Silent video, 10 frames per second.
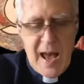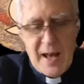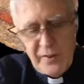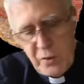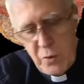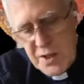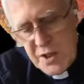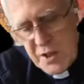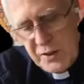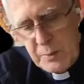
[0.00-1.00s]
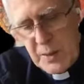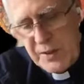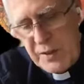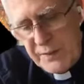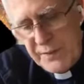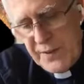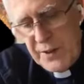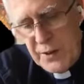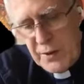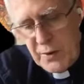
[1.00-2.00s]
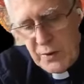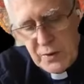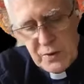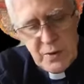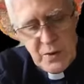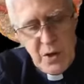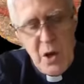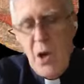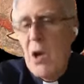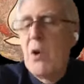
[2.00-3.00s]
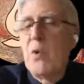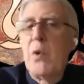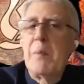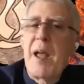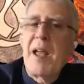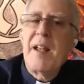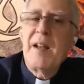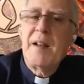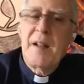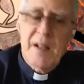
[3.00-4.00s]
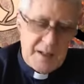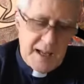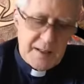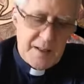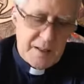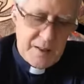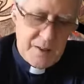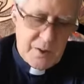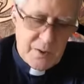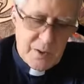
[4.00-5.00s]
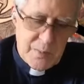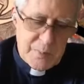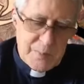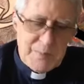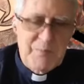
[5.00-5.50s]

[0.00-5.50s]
Ask questions about their fears. Remain connected to them.